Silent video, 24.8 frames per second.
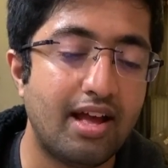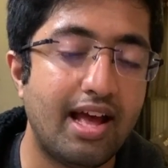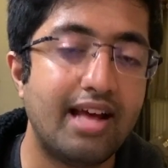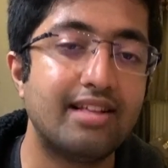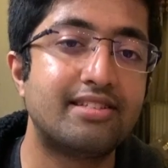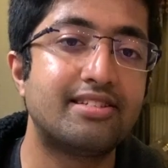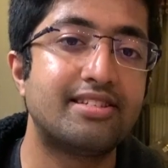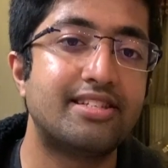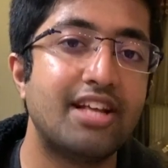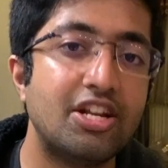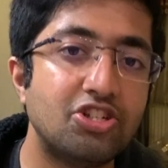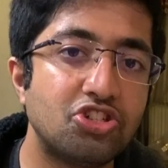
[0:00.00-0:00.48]

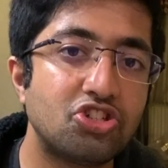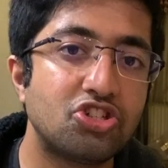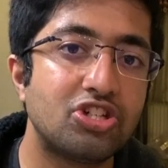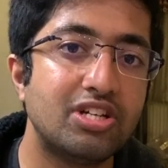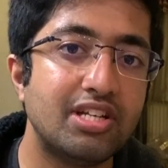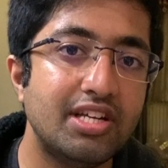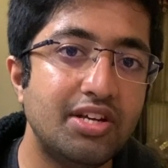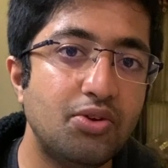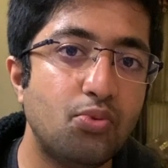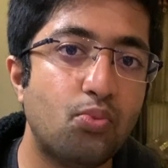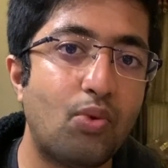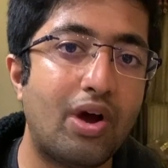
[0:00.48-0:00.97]

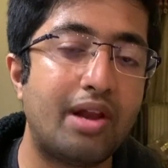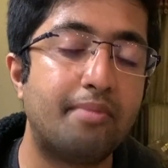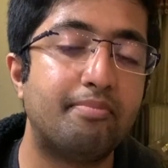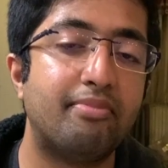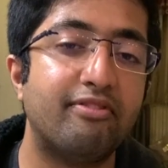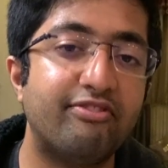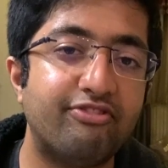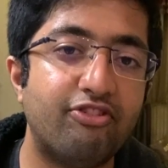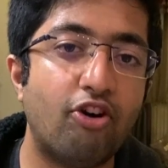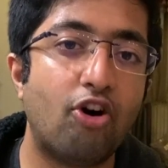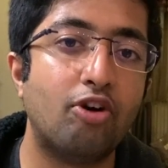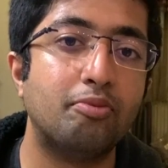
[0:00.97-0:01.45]
essentially when
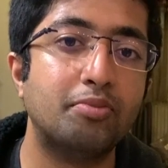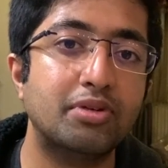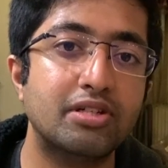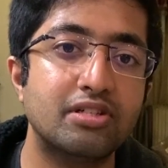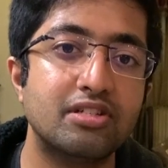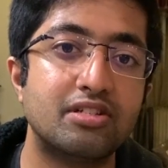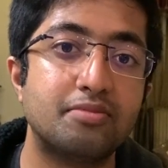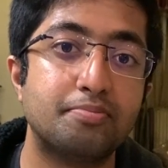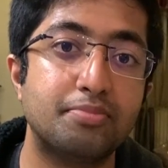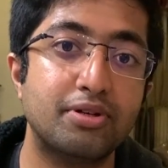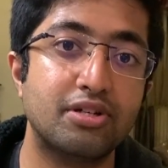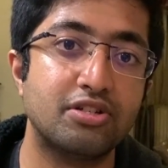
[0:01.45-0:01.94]

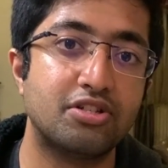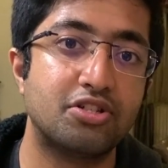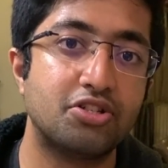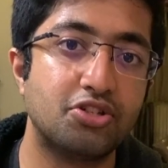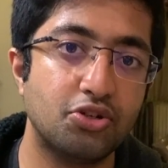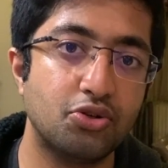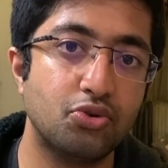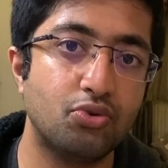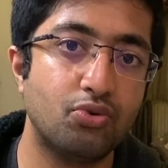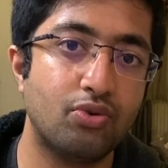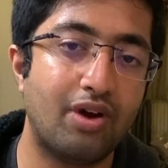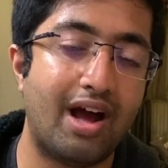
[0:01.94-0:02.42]
performers
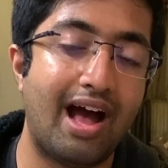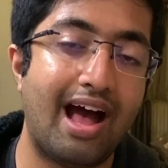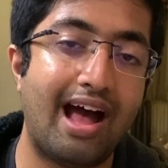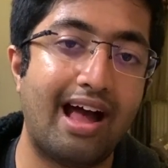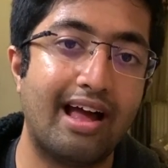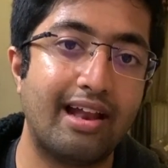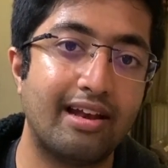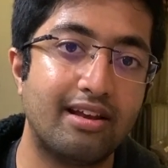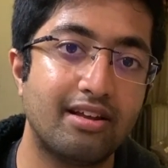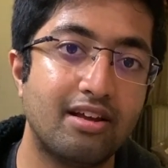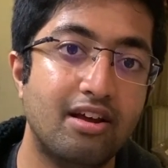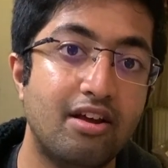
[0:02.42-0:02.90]
pursue
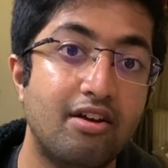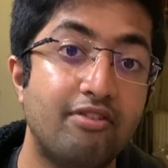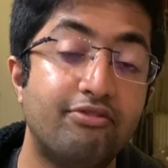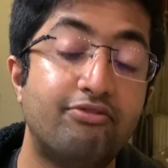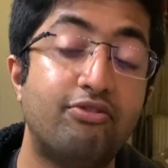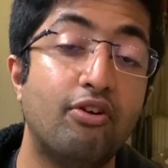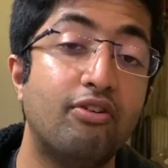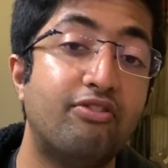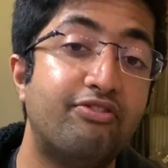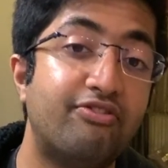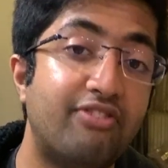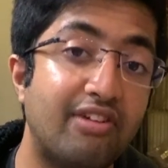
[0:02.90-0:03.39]
and
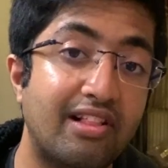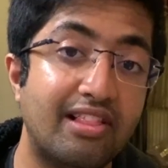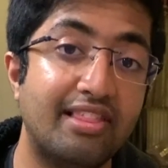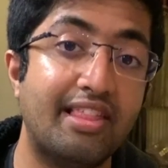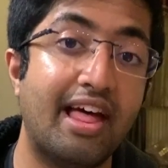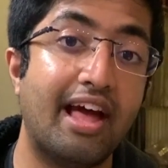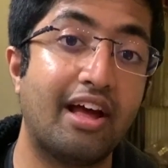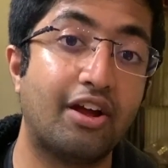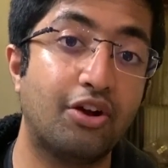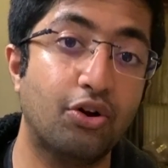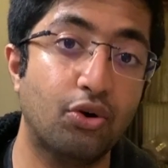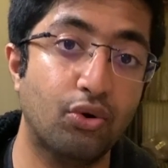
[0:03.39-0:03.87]
fulfill
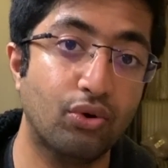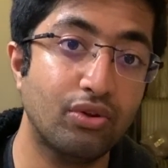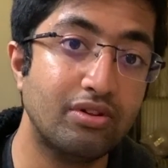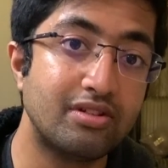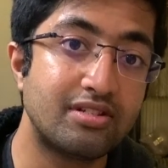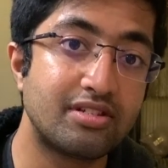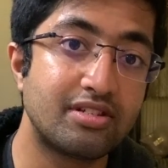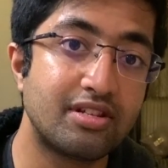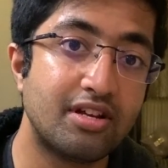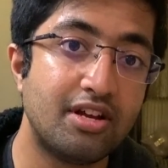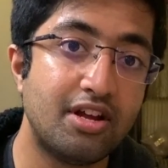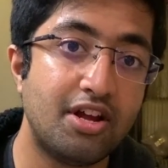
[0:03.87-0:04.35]
their
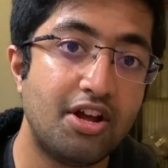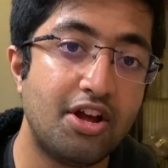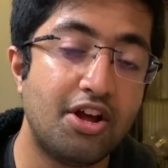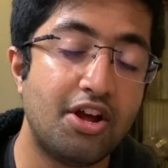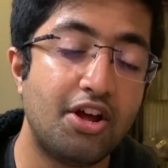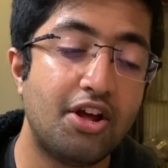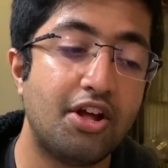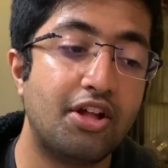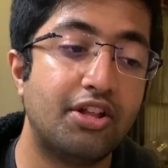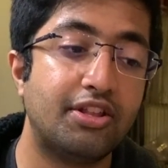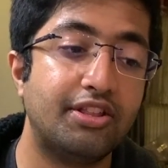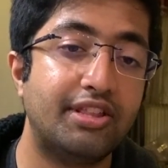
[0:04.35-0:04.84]
goals,
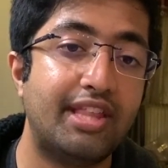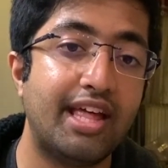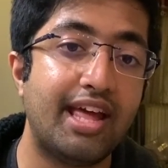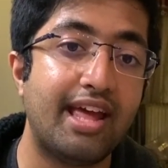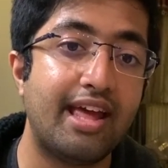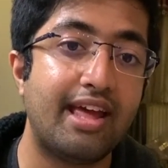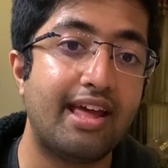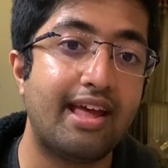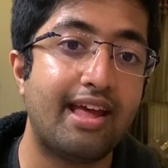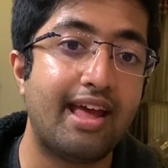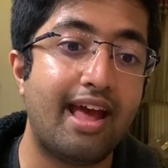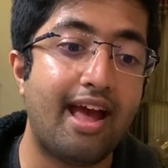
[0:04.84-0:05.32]

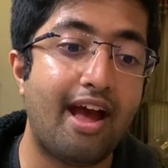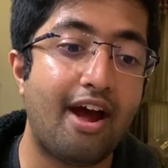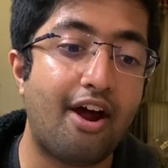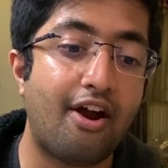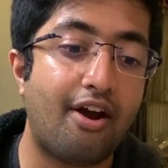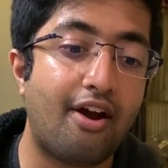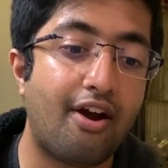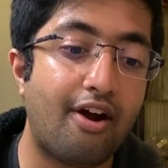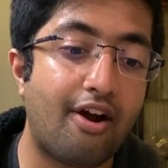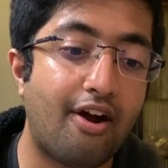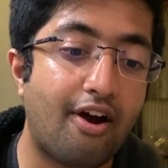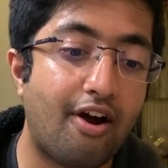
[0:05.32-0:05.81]
they
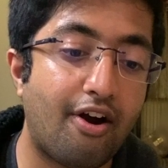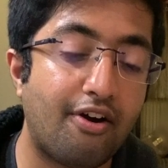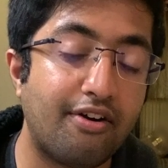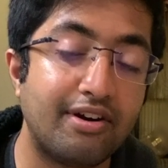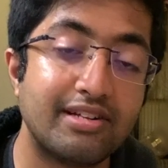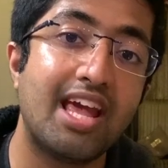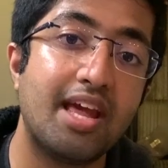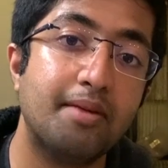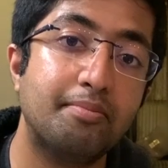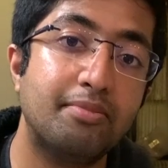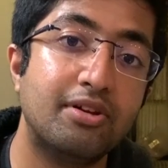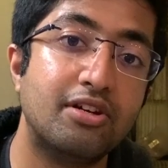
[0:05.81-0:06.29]

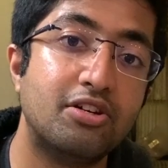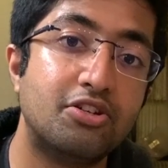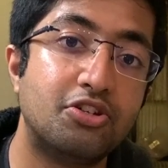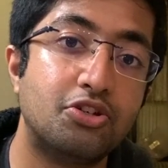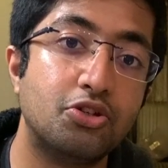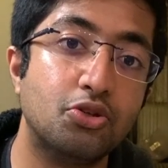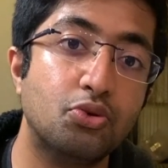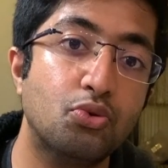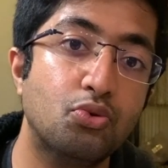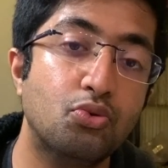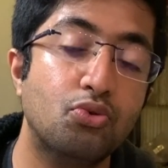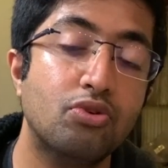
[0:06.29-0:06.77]
are able
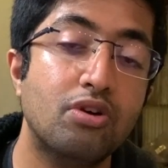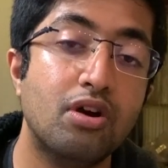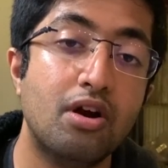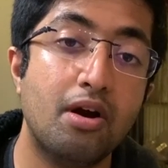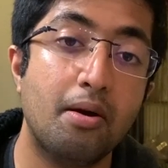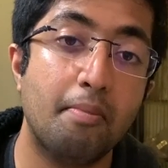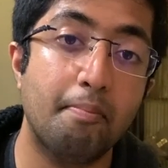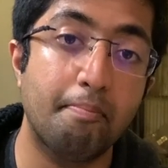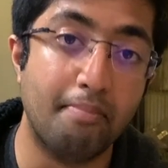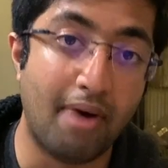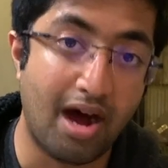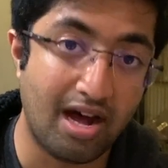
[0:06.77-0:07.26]

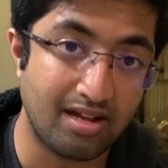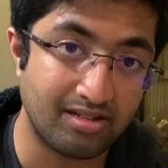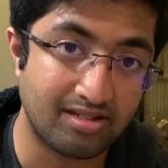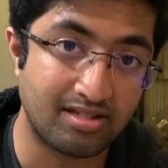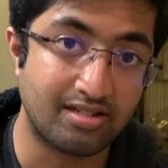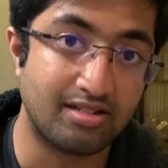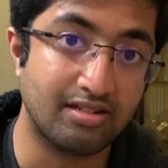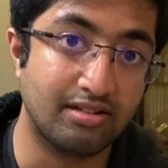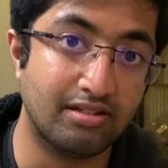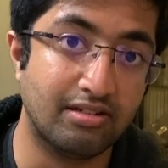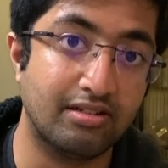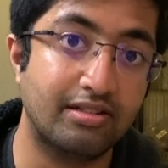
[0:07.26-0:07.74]
to
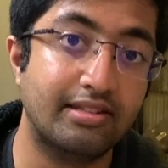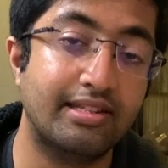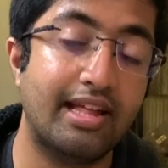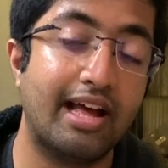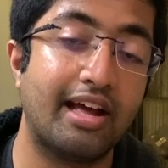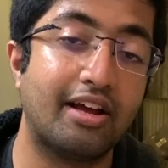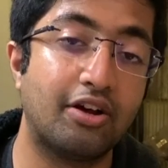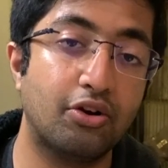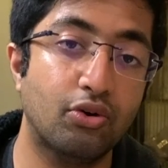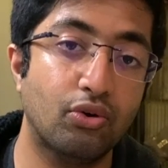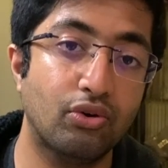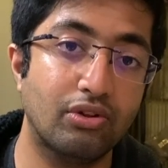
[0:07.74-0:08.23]
master
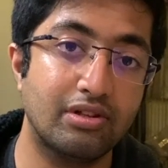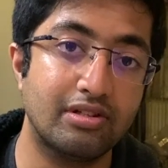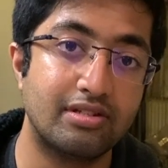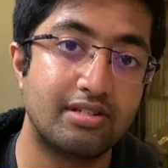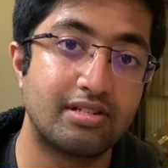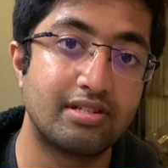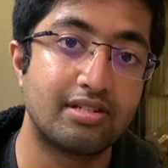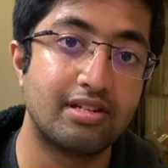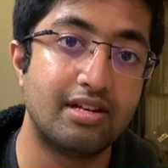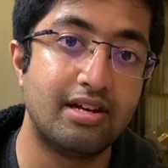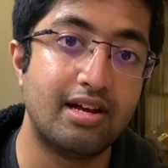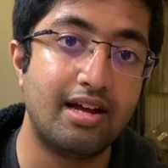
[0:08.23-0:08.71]
their
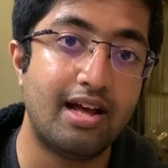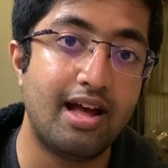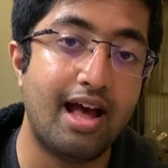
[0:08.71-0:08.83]
goals.